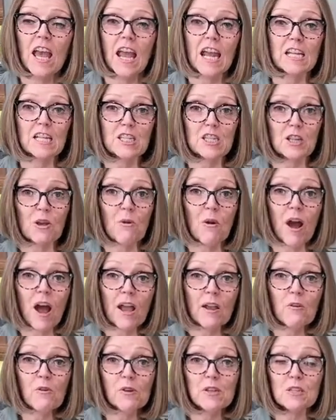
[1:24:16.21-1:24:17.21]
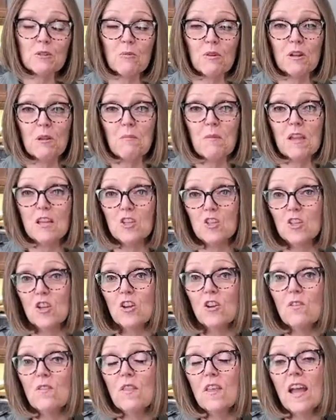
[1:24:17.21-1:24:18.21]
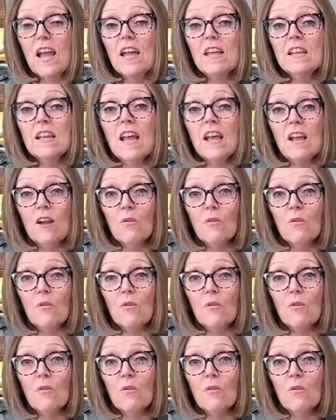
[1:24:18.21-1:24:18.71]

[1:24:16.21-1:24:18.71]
And so I always want to make sure that